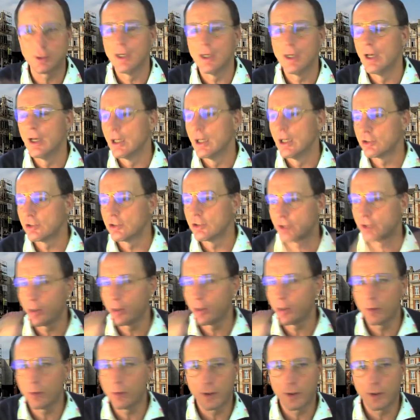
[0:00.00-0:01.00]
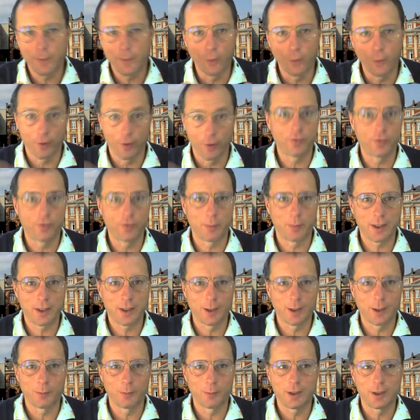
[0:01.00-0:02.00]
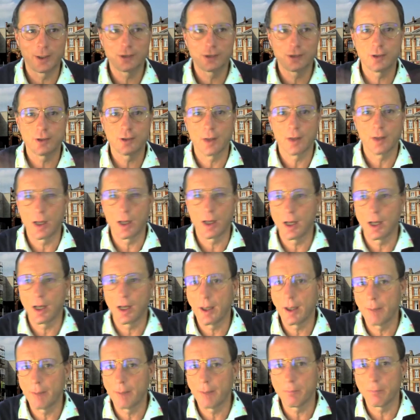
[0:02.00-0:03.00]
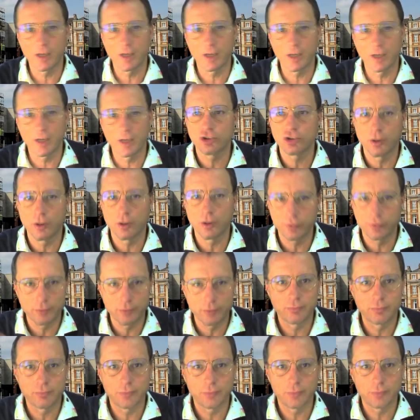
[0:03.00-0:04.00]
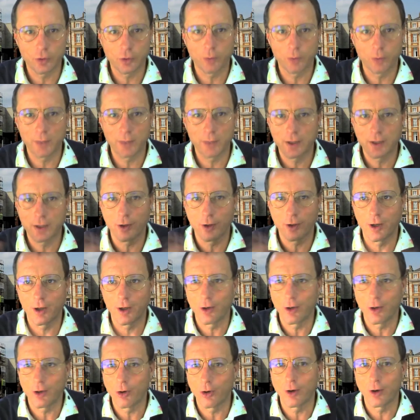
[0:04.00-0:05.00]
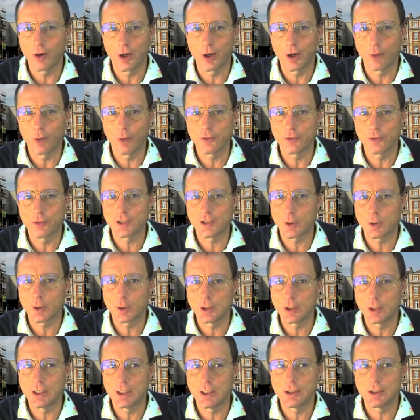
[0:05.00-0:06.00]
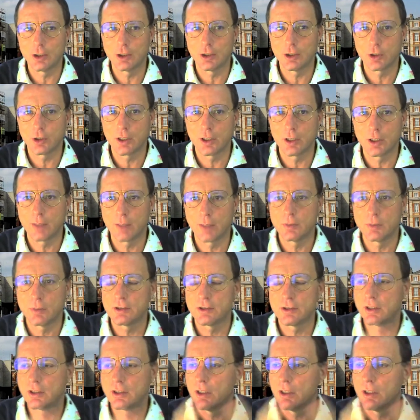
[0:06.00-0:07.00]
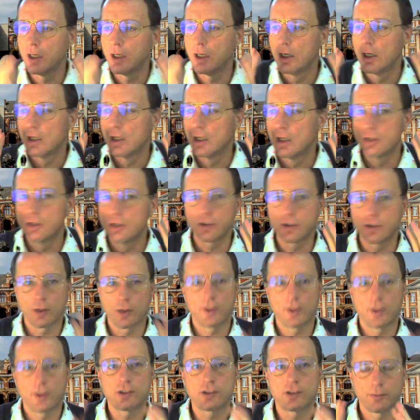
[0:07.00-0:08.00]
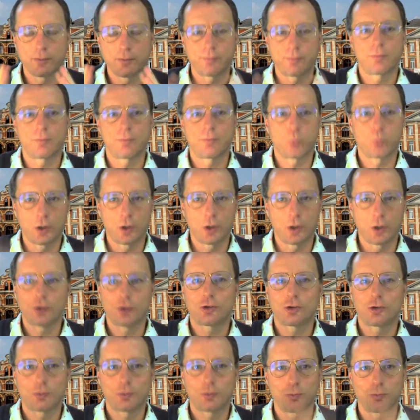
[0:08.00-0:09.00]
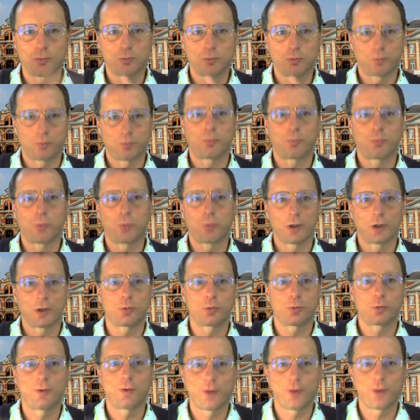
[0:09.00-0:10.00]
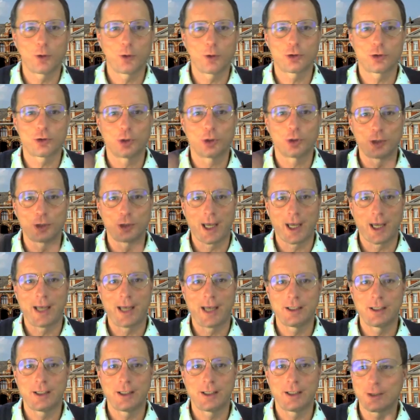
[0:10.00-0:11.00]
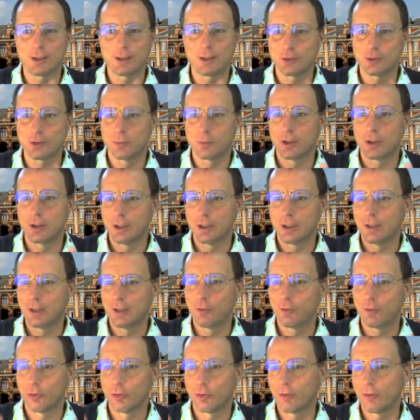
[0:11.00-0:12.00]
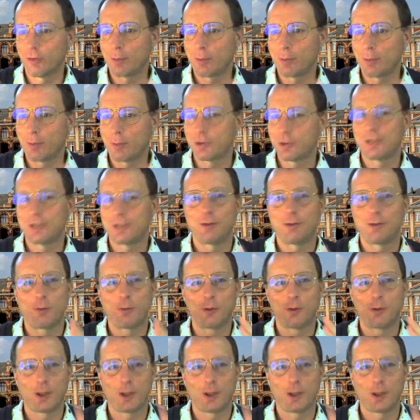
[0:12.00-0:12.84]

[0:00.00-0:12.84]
So of the big companies, Microsoft, we've got a big office out in India looking at MPC. So we're not just, well, we focused on Dan. It doesn't, and if you're a representative of another